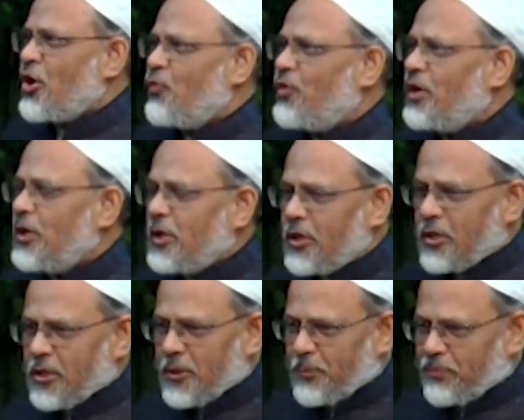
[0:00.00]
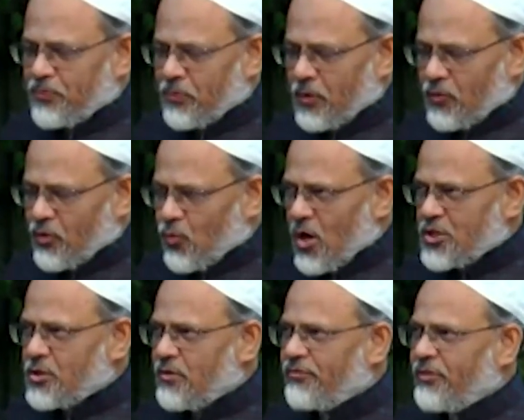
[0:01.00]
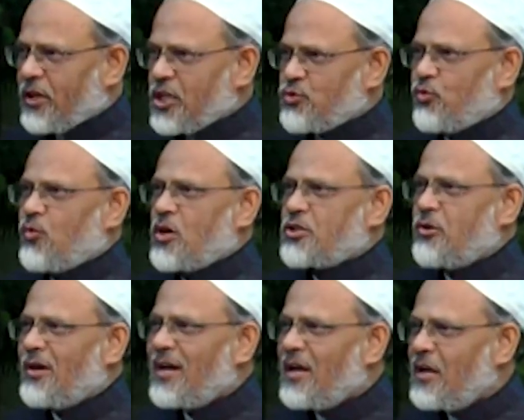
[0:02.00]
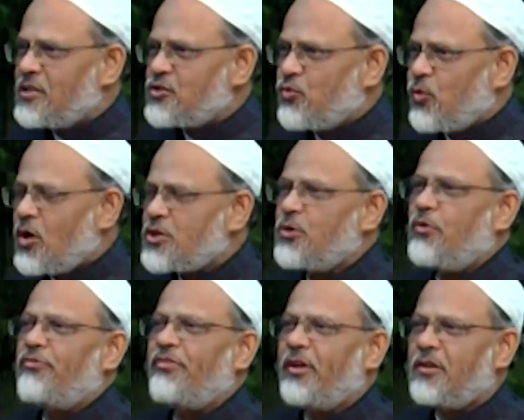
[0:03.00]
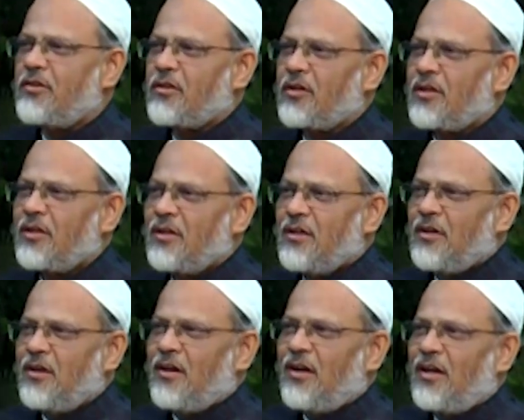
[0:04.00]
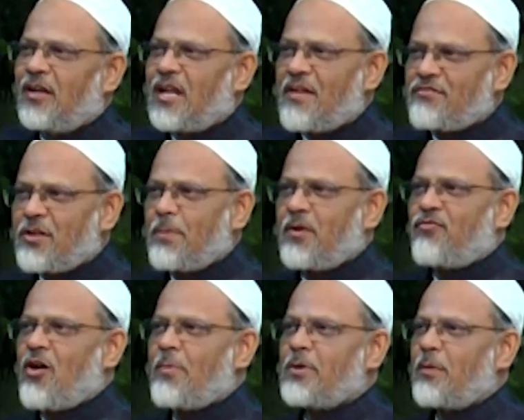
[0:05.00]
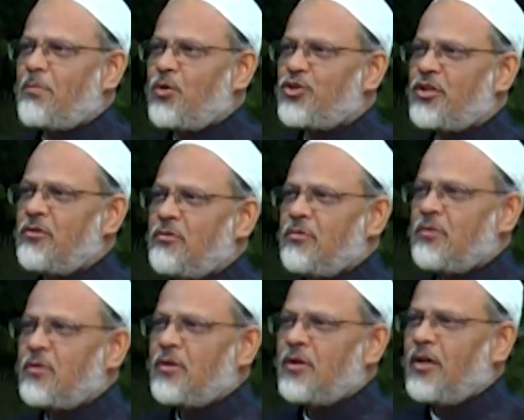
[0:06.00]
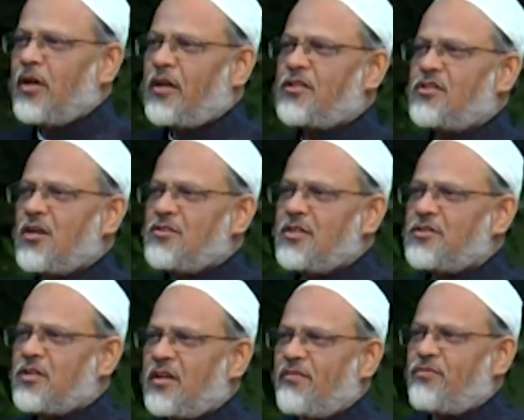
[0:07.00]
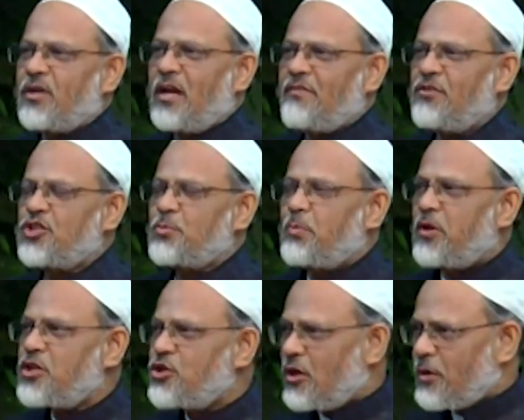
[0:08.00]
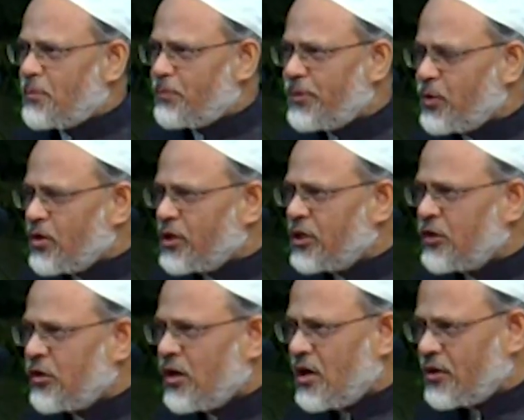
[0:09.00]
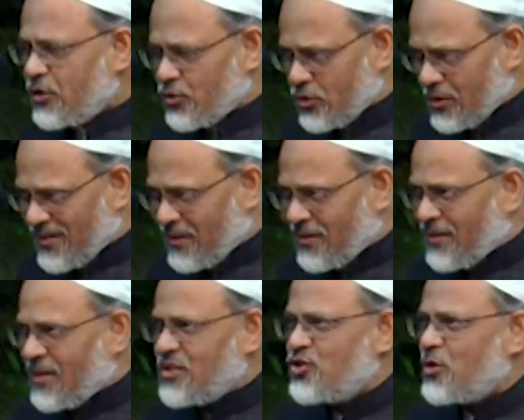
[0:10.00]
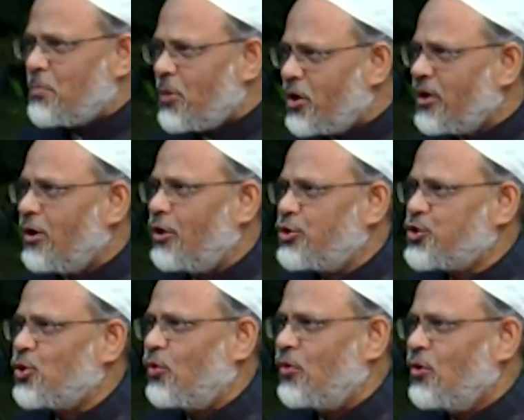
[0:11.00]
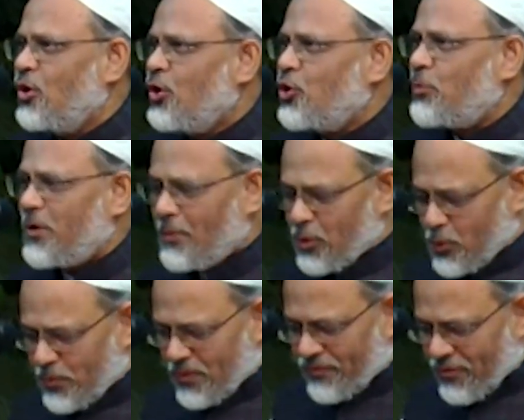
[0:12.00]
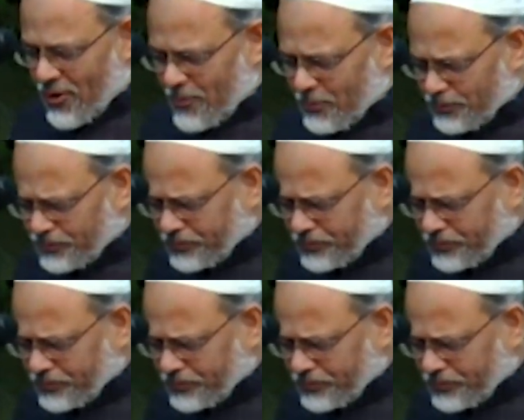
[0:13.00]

We wash our face, we wash our hands, we wash our feet. And after performing ablution, it is not just enough to have this spiritual purity in your heart. You should cleanse your body also to be able to perform.